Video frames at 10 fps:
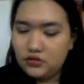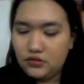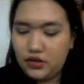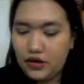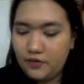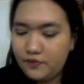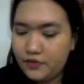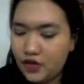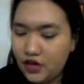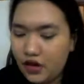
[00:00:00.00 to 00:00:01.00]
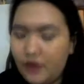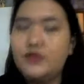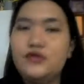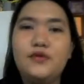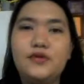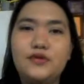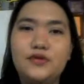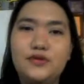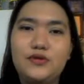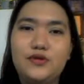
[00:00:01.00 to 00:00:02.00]
So yeah. I was supposed
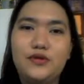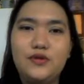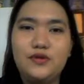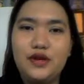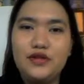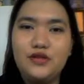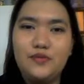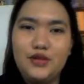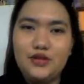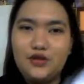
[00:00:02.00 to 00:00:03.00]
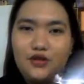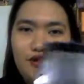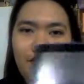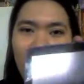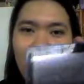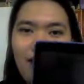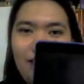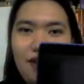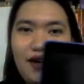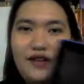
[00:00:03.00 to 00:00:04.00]
to show you guys the picture on my
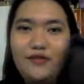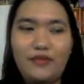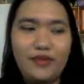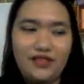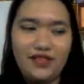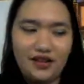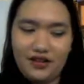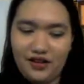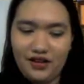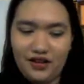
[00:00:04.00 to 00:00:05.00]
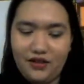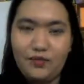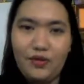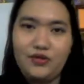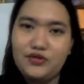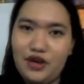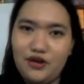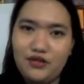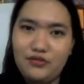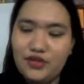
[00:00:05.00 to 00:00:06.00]
iPad, but then it broke
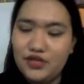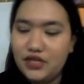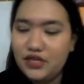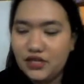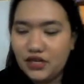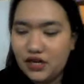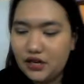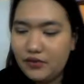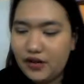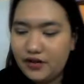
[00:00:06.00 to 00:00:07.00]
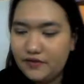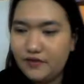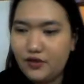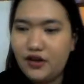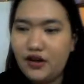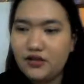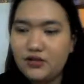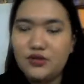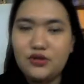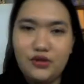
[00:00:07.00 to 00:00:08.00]
down on me. I forgot
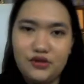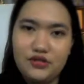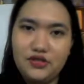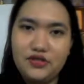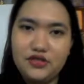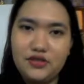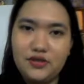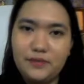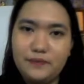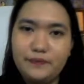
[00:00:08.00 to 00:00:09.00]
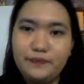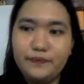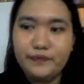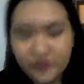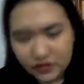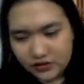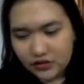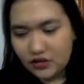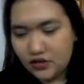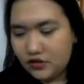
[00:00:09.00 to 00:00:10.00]
to charge it,
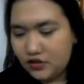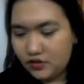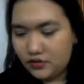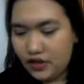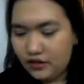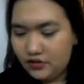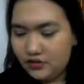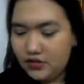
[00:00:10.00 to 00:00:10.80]
so yeah.